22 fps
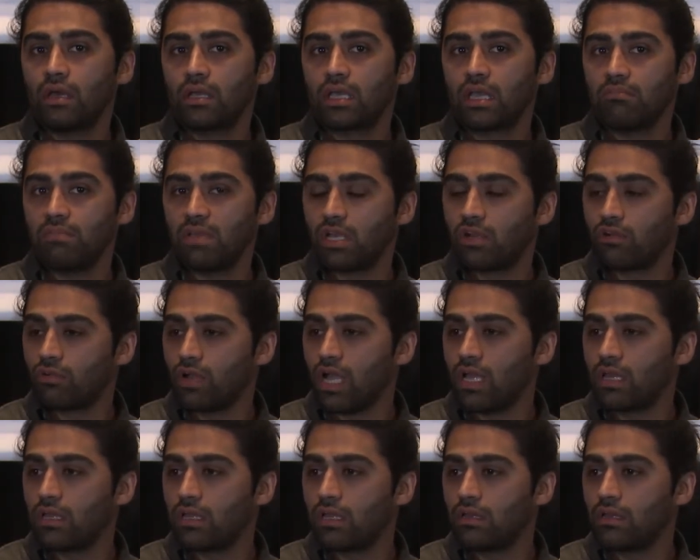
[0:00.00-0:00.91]
can be
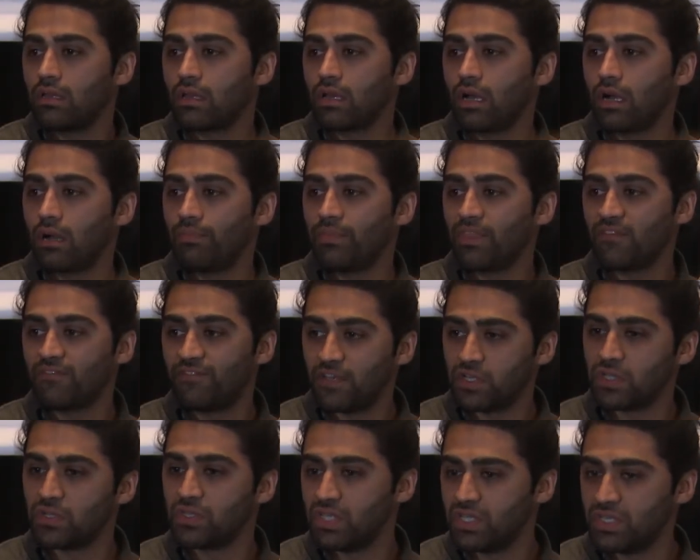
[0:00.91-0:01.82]
created, the
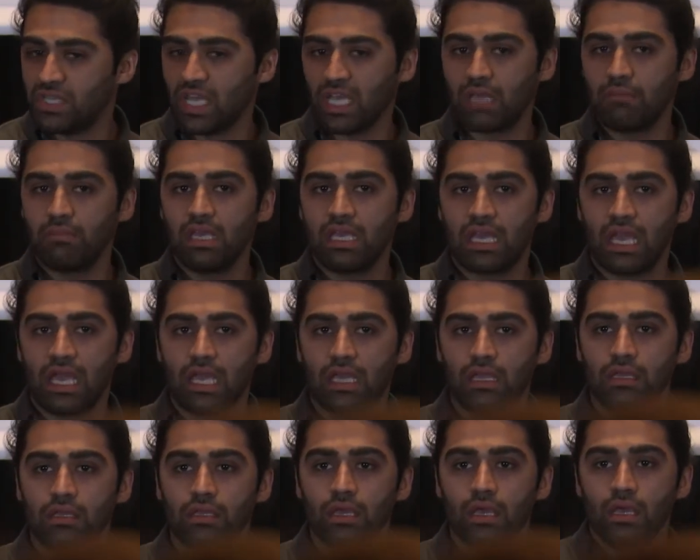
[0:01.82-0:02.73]
efficiencies that can be
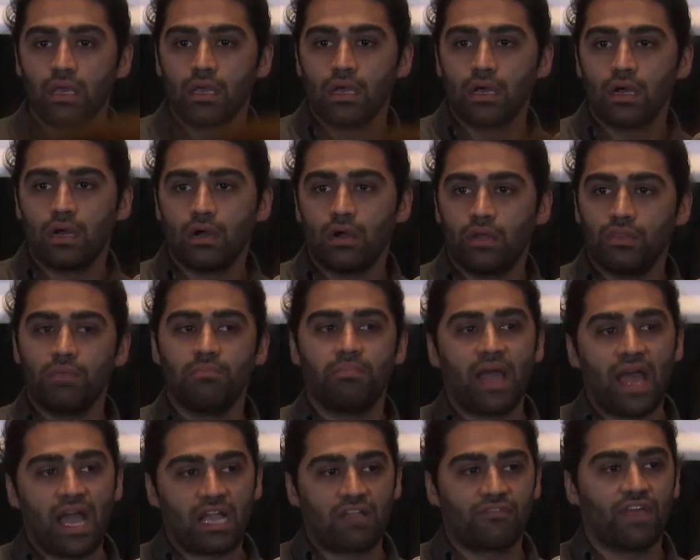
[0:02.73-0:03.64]
gained on the
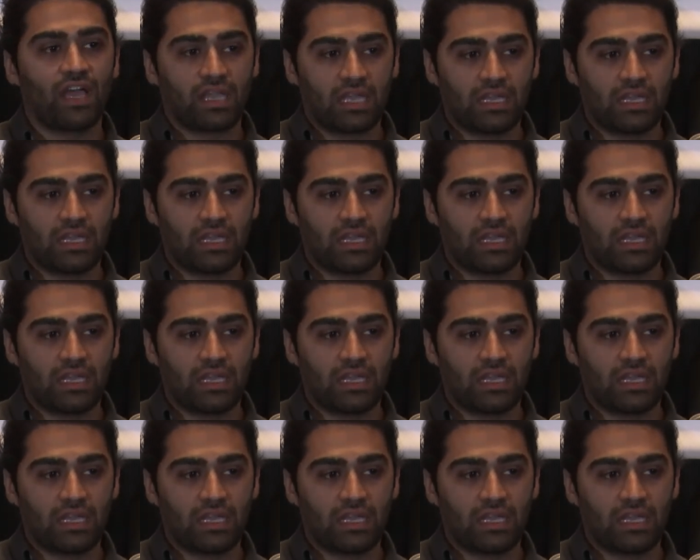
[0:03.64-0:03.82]
back of that